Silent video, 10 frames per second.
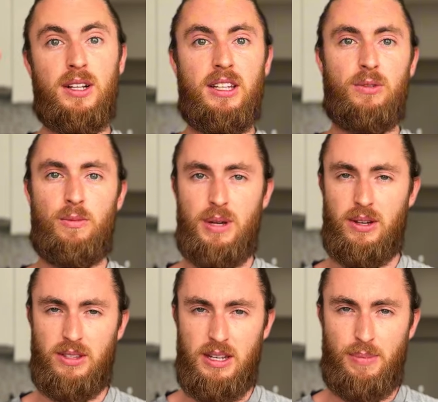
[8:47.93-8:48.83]
There will be a
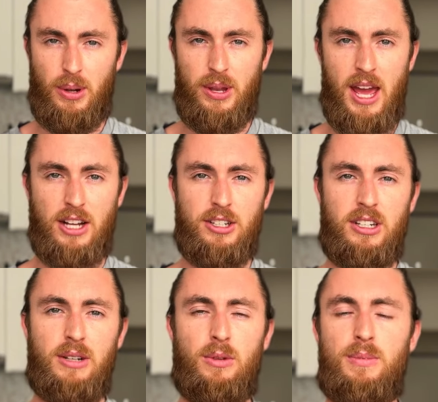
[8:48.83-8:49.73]
deeper connection.
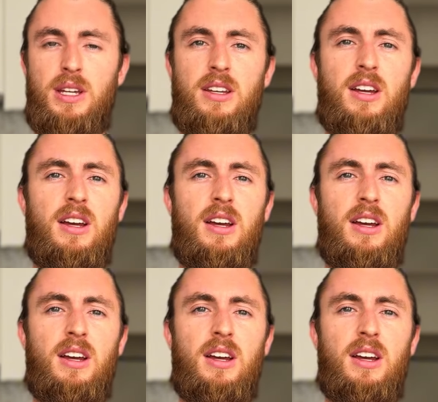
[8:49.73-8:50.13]
There will be